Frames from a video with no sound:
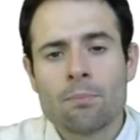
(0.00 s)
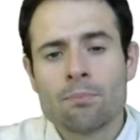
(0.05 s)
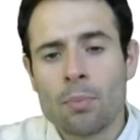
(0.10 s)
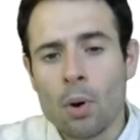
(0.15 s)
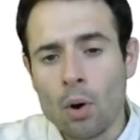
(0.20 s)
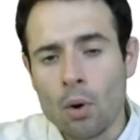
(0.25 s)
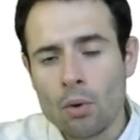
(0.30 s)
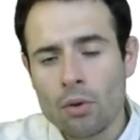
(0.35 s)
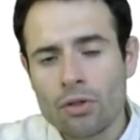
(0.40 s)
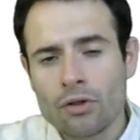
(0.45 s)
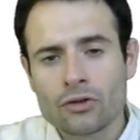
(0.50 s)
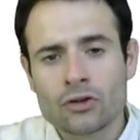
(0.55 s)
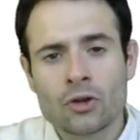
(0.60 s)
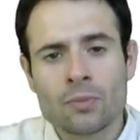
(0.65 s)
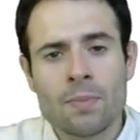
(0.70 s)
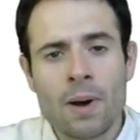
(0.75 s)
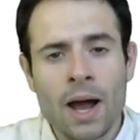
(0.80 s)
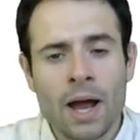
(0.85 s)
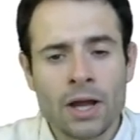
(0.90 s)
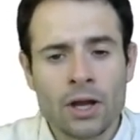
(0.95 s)
both the
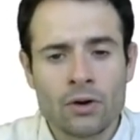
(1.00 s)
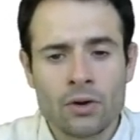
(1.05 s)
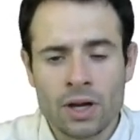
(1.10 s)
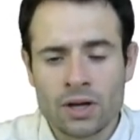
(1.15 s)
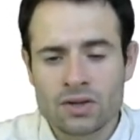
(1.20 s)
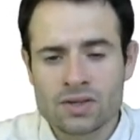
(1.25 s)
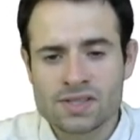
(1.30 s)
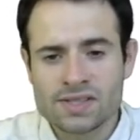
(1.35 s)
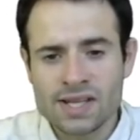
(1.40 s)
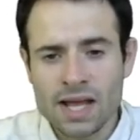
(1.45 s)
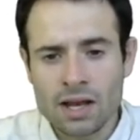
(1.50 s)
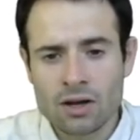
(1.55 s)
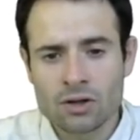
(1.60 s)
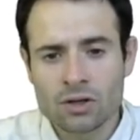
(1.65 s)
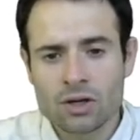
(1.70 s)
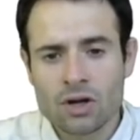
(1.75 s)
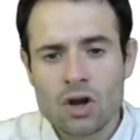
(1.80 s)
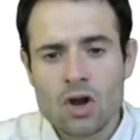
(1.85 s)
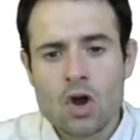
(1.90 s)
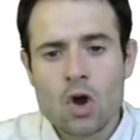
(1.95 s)
buyer and the
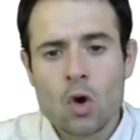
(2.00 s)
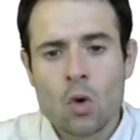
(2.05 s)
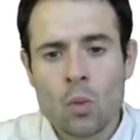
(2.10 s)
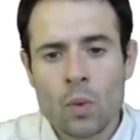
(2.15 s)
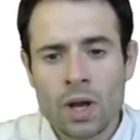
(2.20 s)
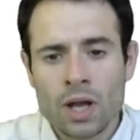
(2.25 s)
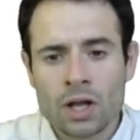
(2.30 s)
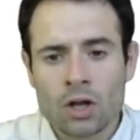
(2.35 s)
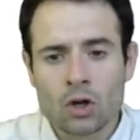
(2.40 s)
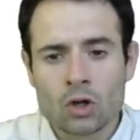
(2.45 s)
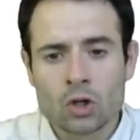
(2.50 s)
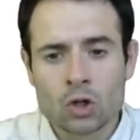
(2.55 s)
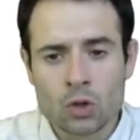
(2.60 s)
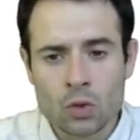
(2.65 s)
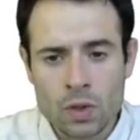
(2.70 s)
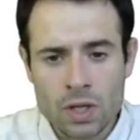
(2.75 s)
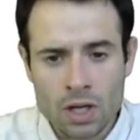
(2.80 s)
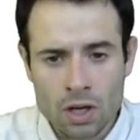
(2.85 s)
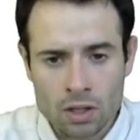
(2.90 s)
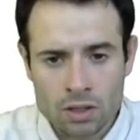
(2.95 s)
seller will
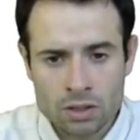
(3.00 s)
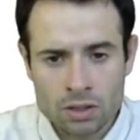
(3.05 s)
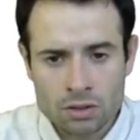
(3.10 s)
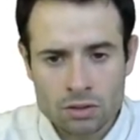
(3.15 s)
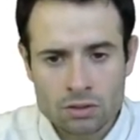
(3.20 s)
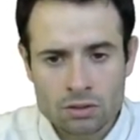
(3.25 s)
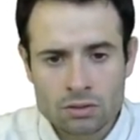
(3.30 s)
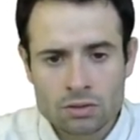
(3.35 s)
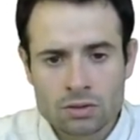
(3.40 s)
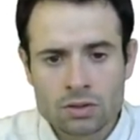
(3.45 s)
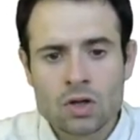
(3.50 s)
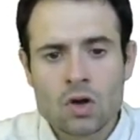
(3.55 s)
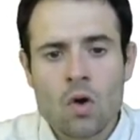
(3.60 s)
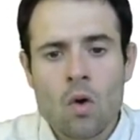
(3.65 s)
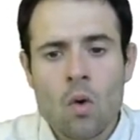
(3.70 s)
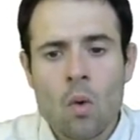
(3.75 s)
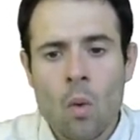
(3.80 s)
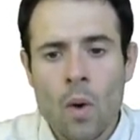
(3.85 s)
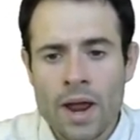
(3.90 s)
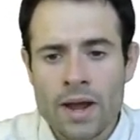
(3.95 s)
agree on
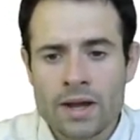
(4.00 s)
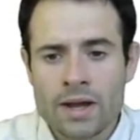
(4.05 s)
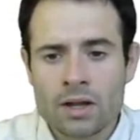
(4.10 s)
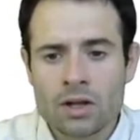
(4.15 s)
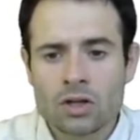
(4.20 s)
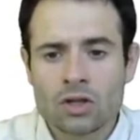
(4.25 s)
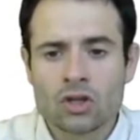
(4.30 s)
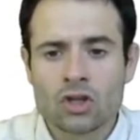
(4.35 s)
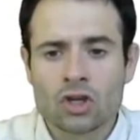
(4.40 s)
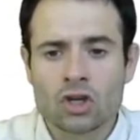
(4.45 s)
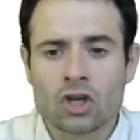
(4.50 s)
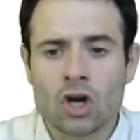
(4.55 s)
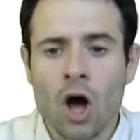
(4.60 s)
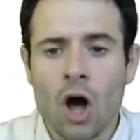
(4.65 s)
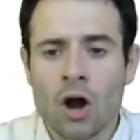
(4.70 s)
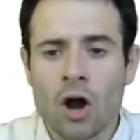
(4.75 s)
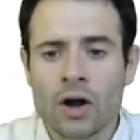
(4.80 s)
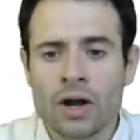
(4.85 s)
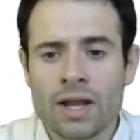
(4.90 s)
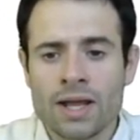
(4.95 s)
when the
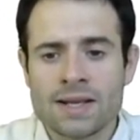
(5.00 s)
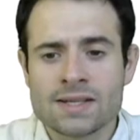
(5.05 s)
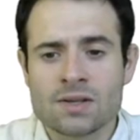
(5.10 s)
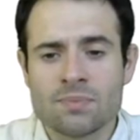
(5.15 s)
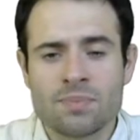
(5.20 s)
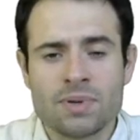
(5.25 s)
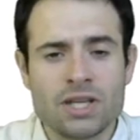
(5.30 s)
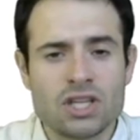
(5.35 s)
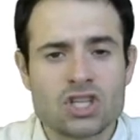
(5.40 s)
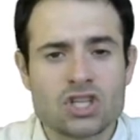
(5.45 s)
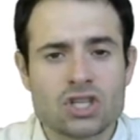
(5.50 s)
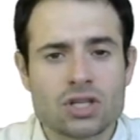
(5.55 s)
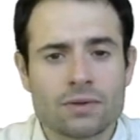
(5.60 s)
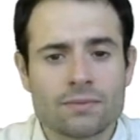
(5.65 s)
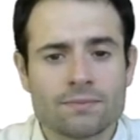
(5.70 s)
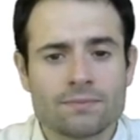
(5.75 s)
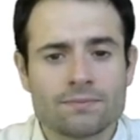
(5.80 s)
car is a peach.